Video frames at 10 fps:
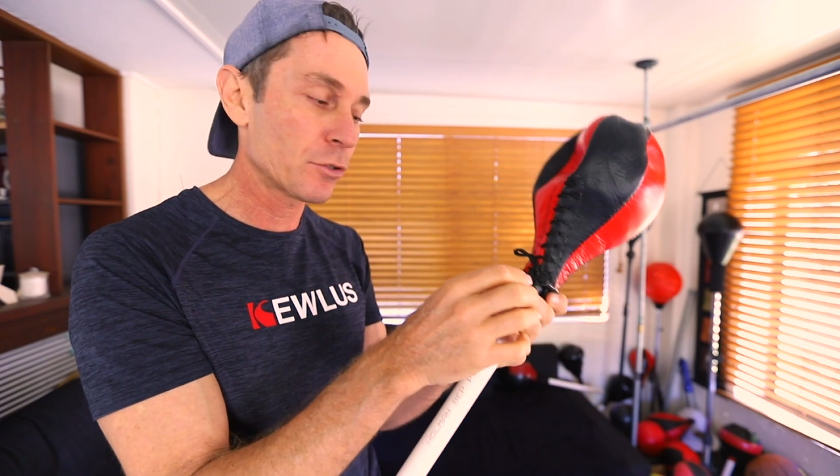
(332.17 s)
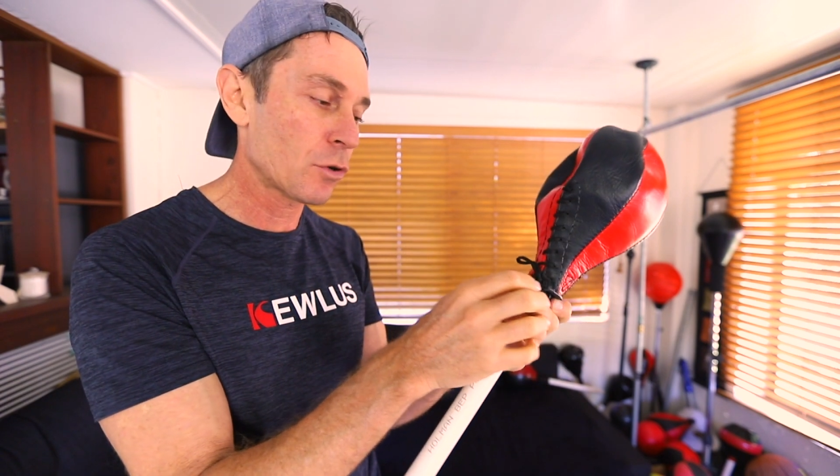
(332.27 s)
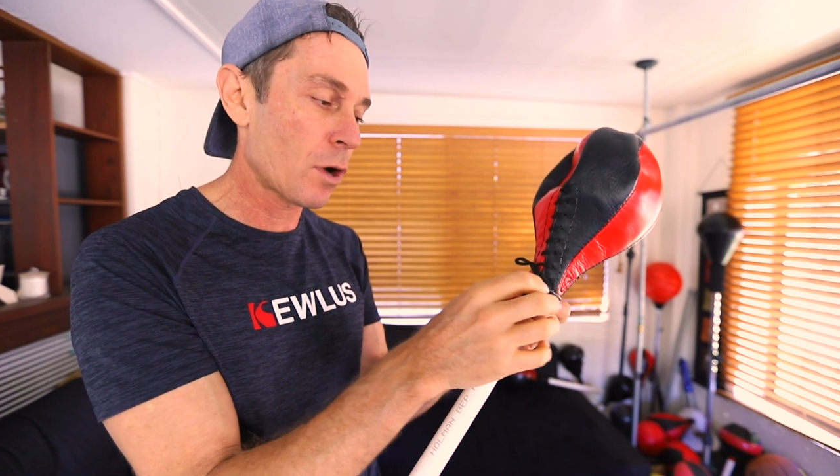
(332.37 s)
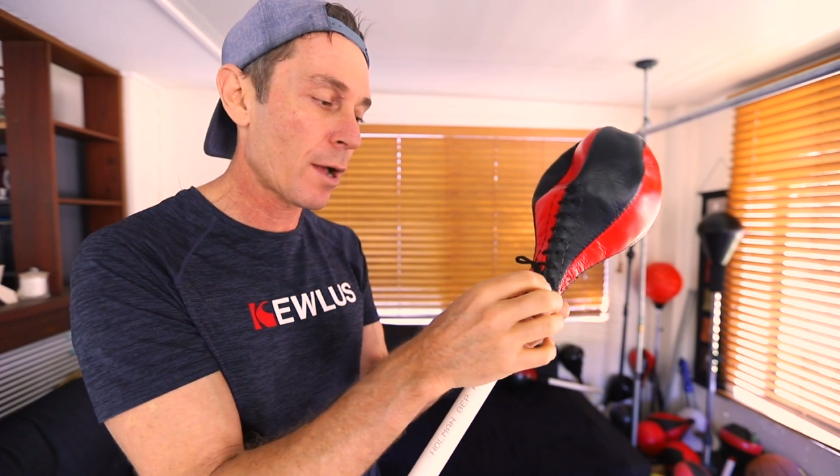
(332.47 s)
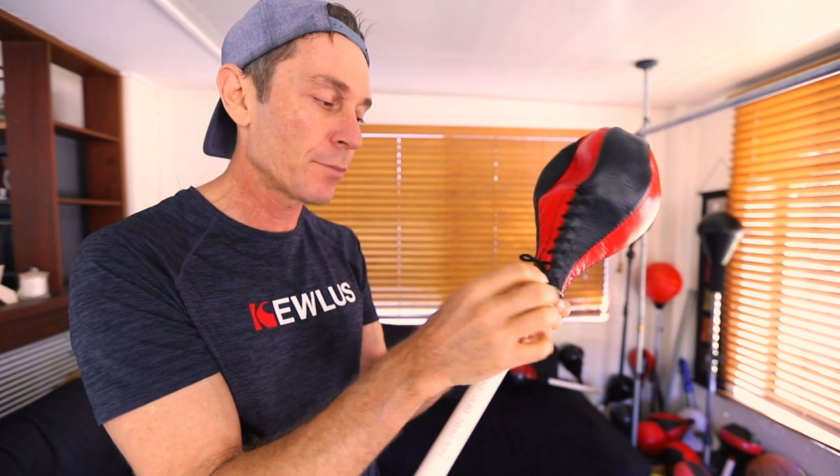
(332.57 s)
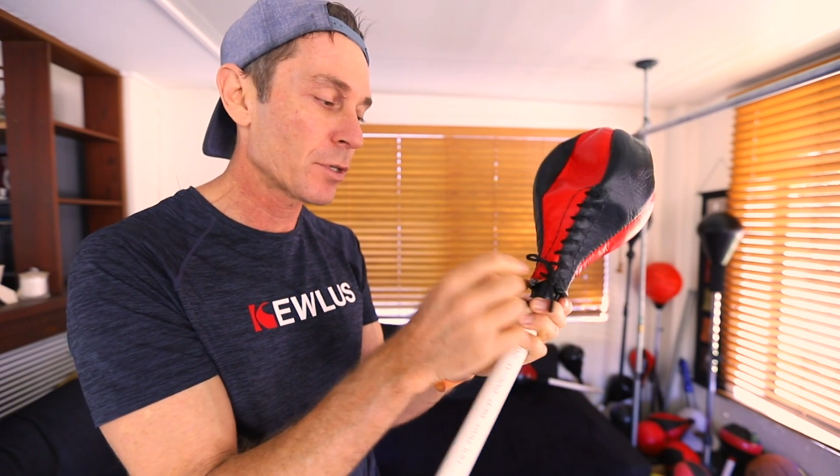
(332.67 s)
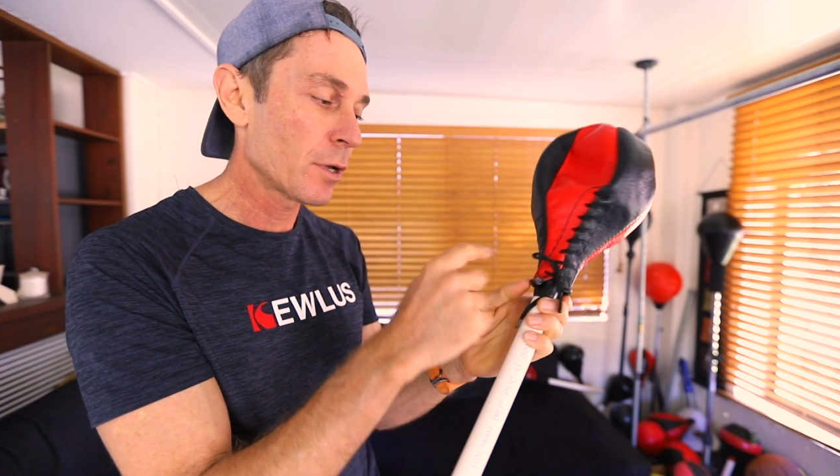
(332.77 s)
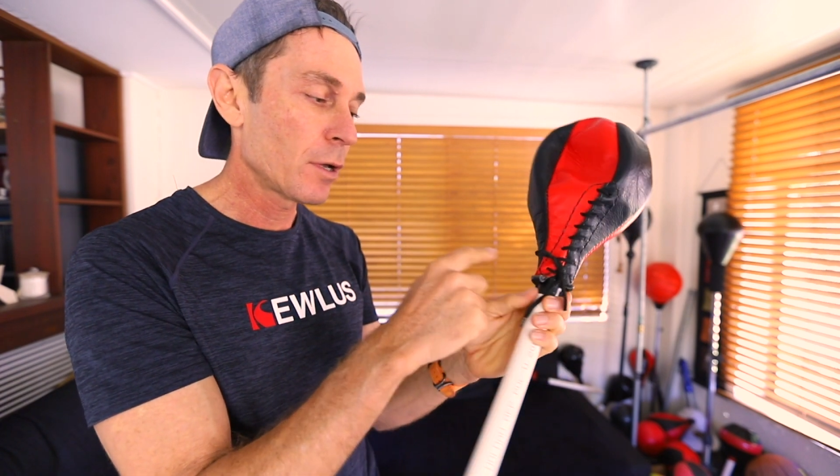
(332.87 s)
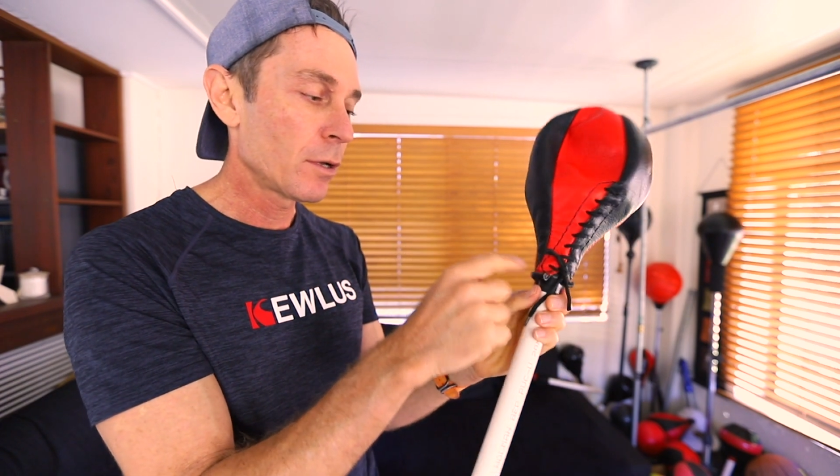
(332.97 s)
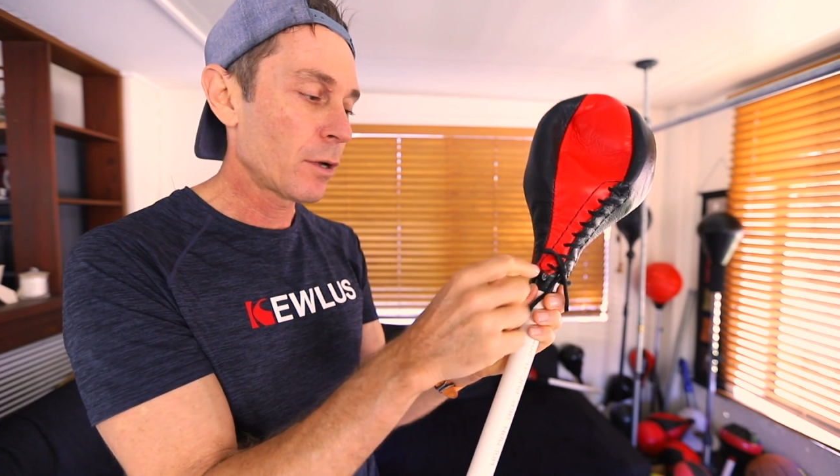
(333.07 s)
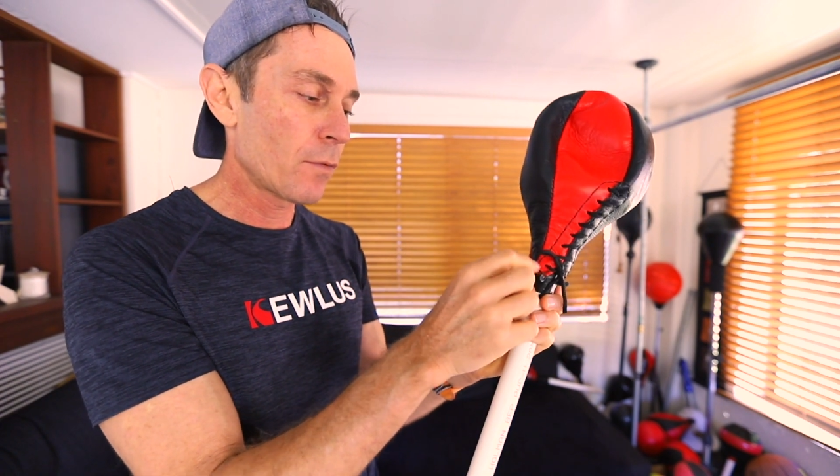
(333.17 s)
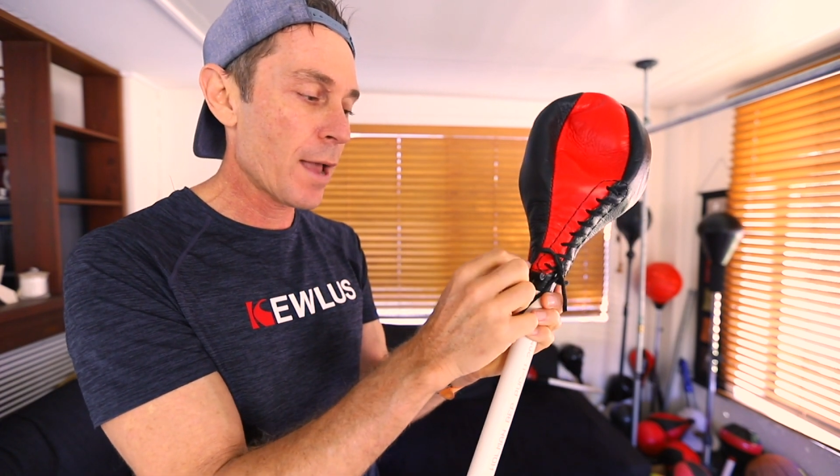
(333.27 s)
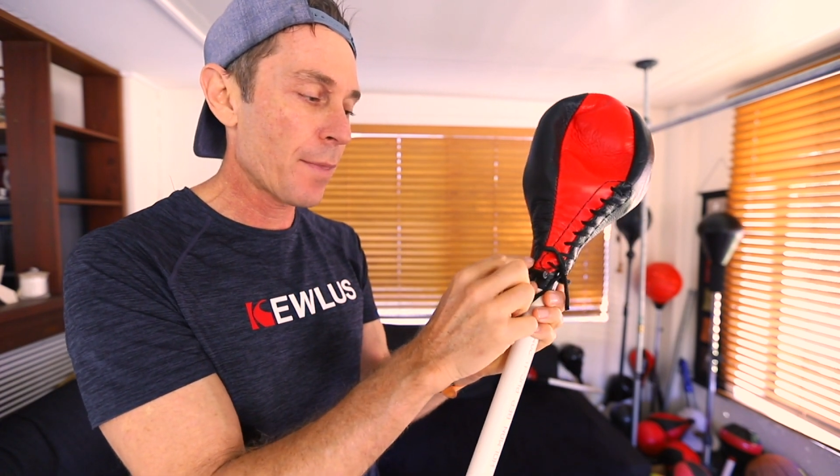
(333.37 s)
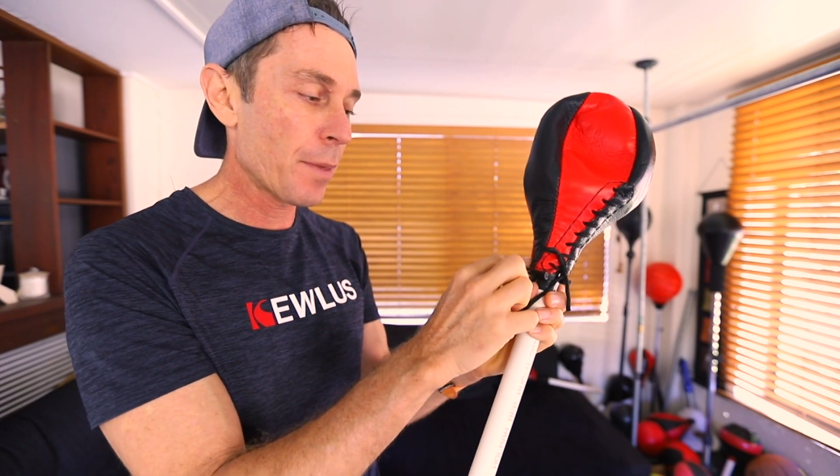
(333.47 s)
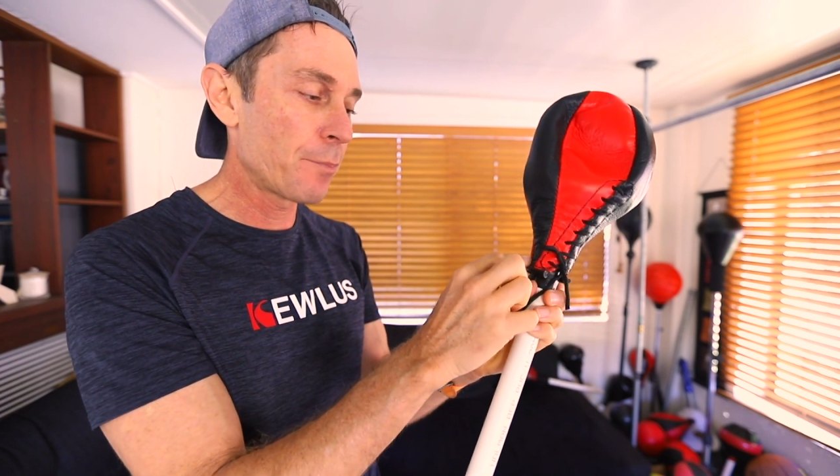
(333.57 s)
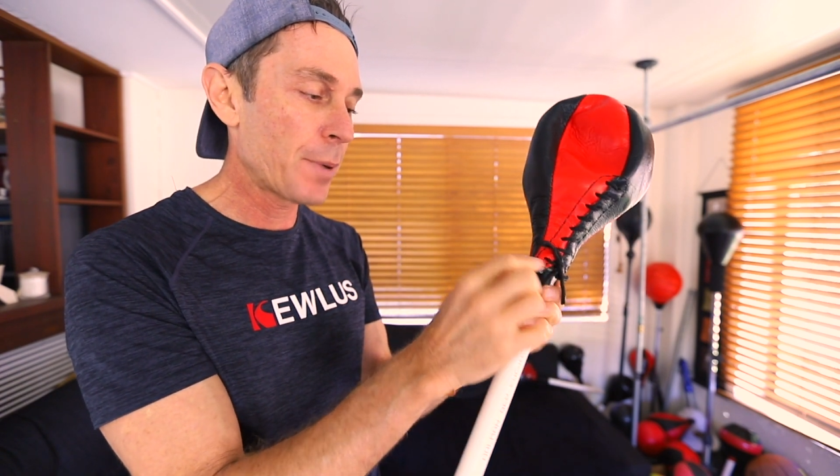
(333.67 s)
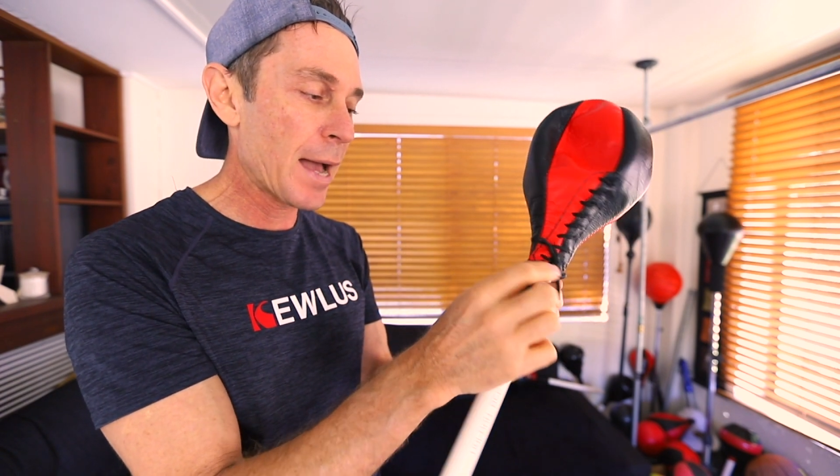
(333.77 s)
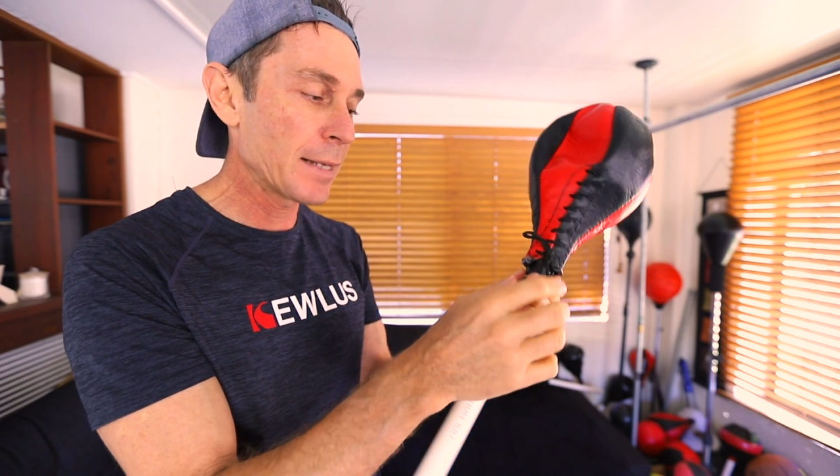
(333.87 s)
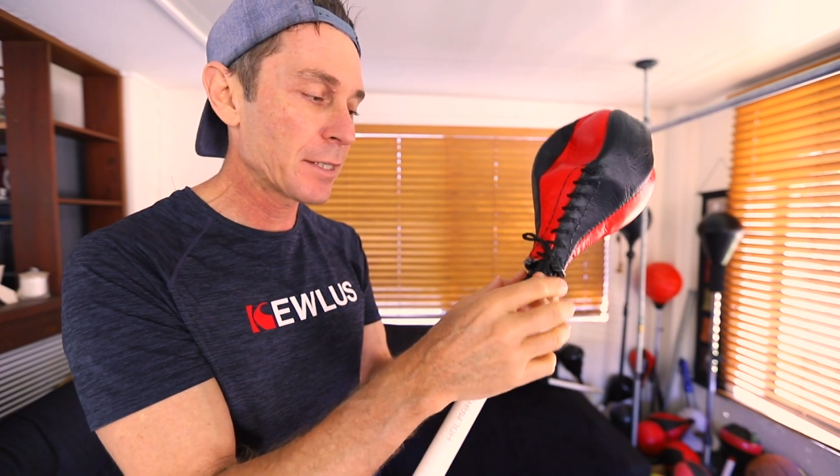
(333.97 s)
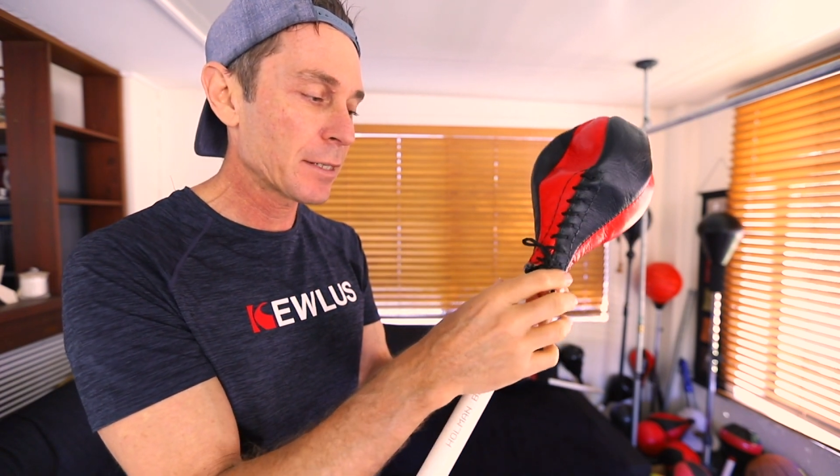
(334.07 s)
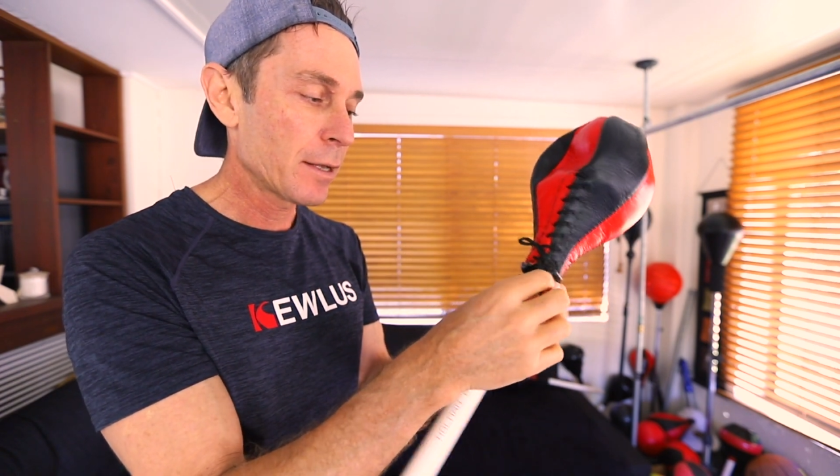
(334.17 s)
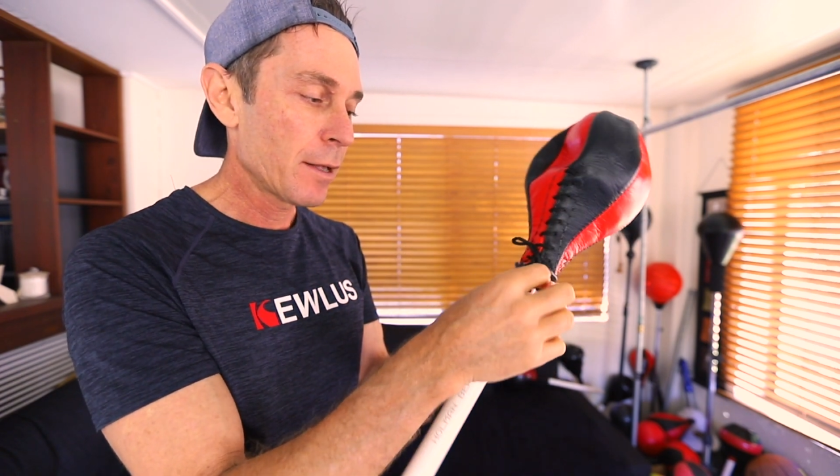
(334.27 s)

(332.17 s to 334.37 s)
times around the base.